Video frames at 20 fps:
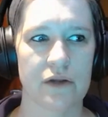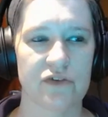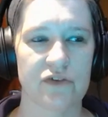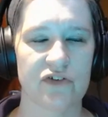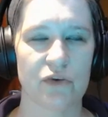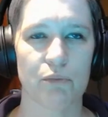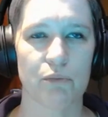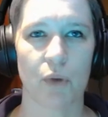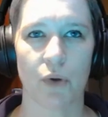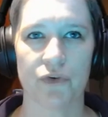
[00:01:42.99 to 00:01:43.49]

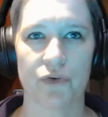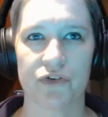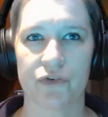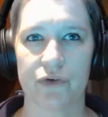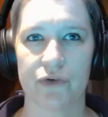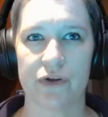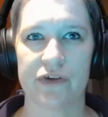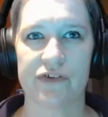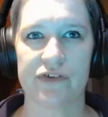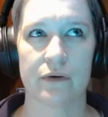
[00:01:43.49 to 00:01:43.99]

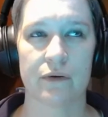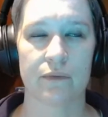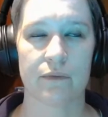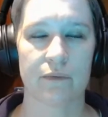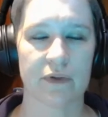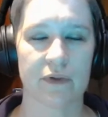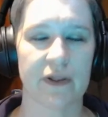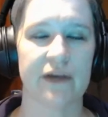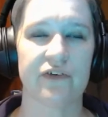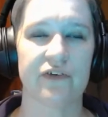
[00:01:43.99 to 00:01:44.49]
tumultuous
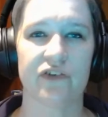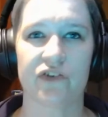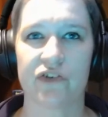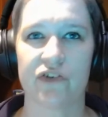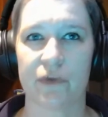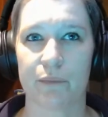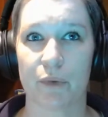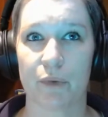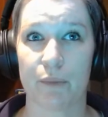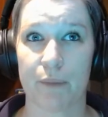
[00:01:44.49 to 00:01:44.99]
relationship
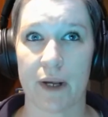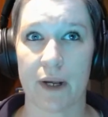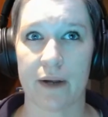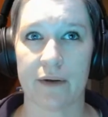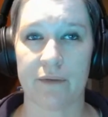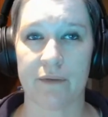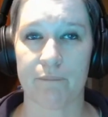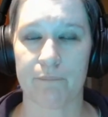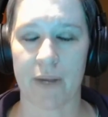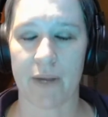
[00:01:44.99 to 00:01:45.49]
with
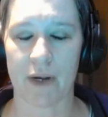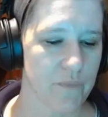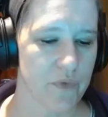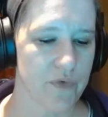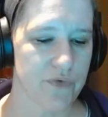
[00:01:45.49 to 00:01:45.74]
my own dad.